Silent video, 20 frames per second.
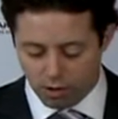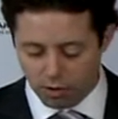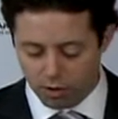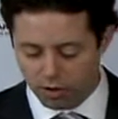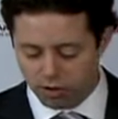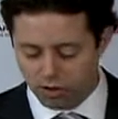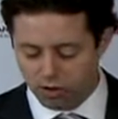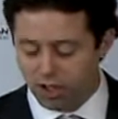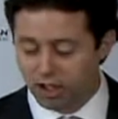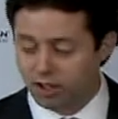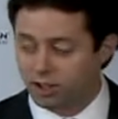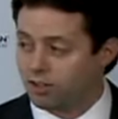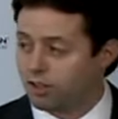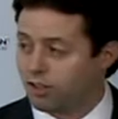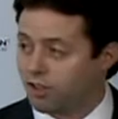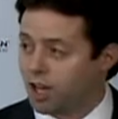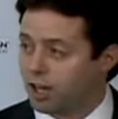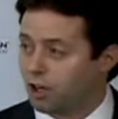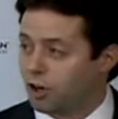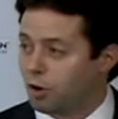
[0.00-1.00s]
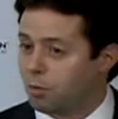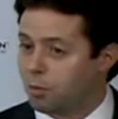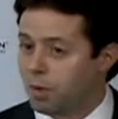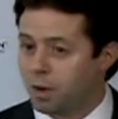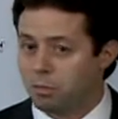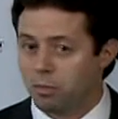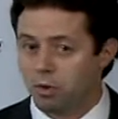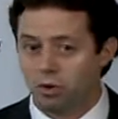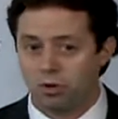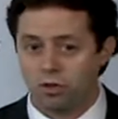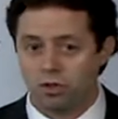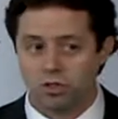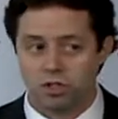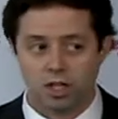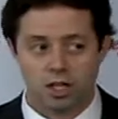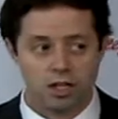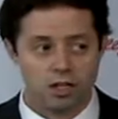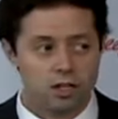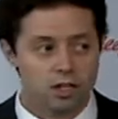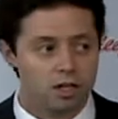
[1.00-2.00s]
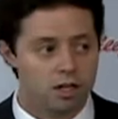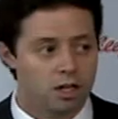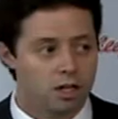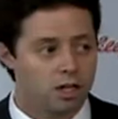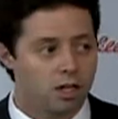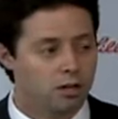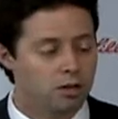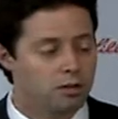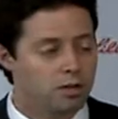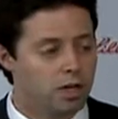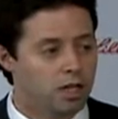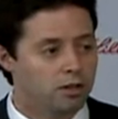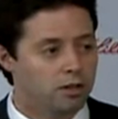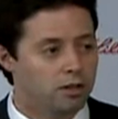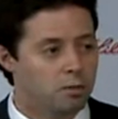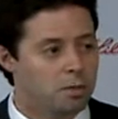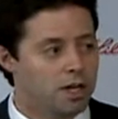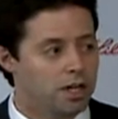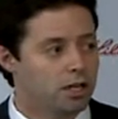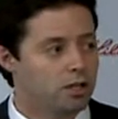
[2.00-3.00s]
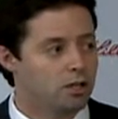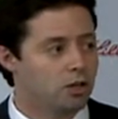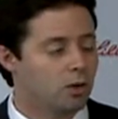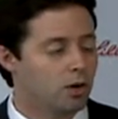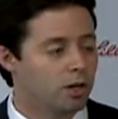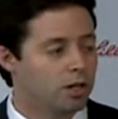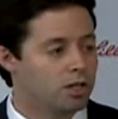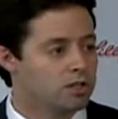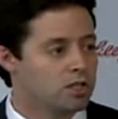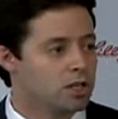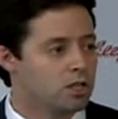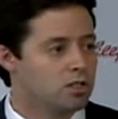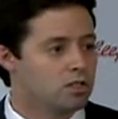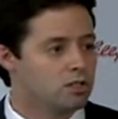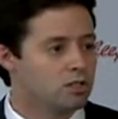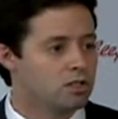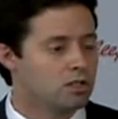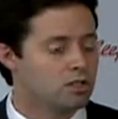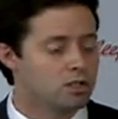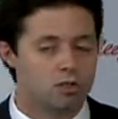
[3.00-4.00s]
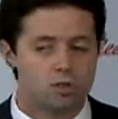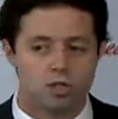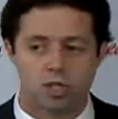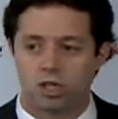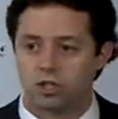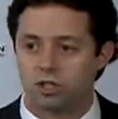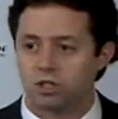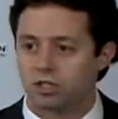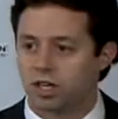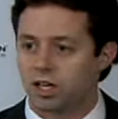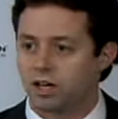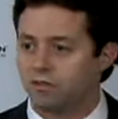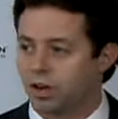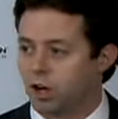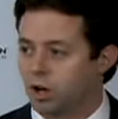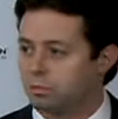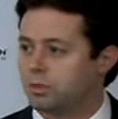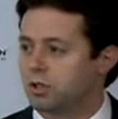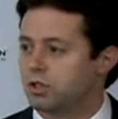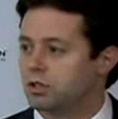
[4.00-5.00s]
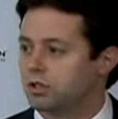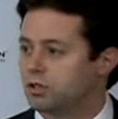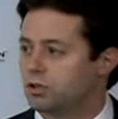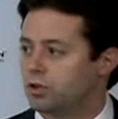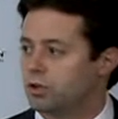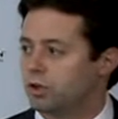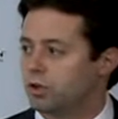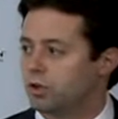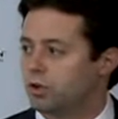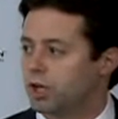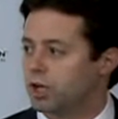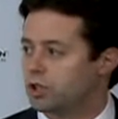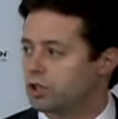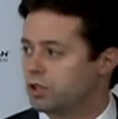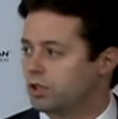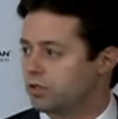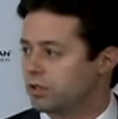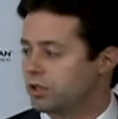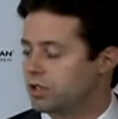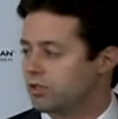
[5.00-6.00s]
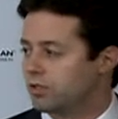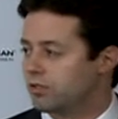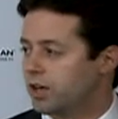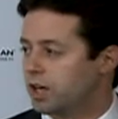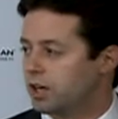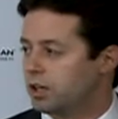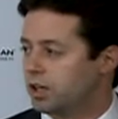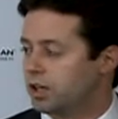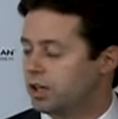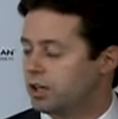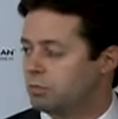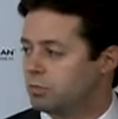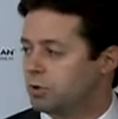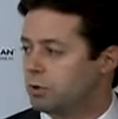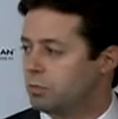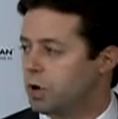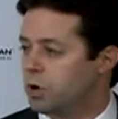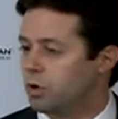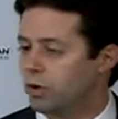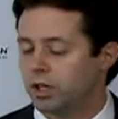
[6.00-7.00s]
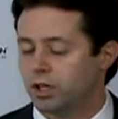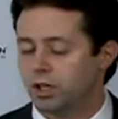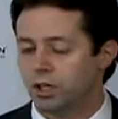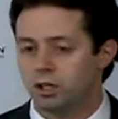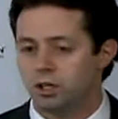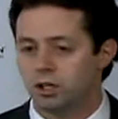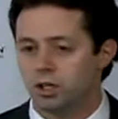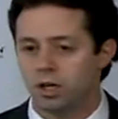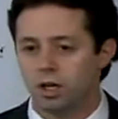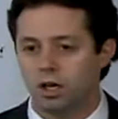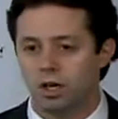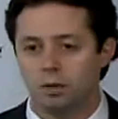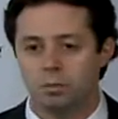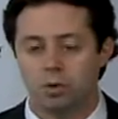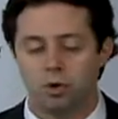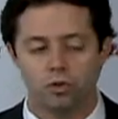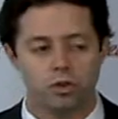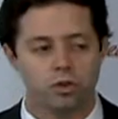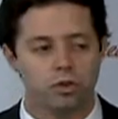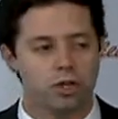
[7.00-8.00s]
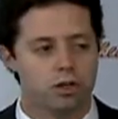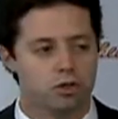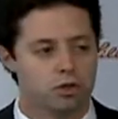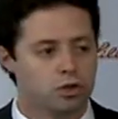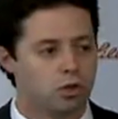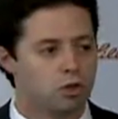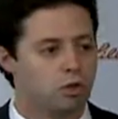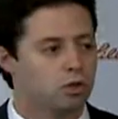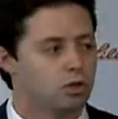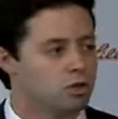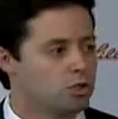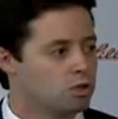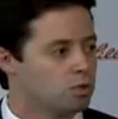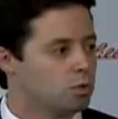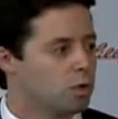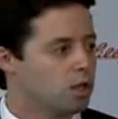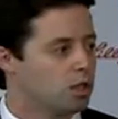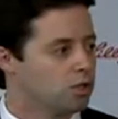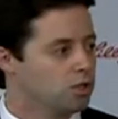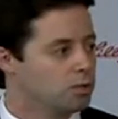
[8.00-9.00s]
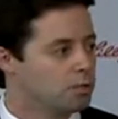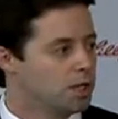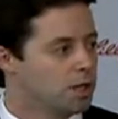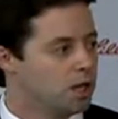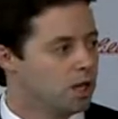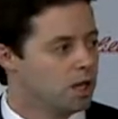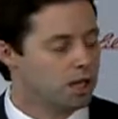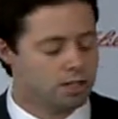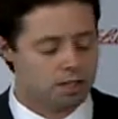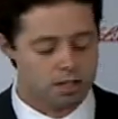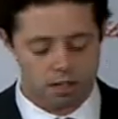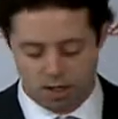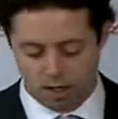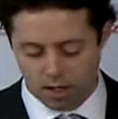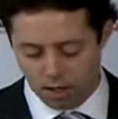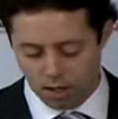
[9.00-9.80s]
I would also like to thank our members and the many organizations and associations that have helped us through the creation of this event and promoting it both in their circles as well as beyond,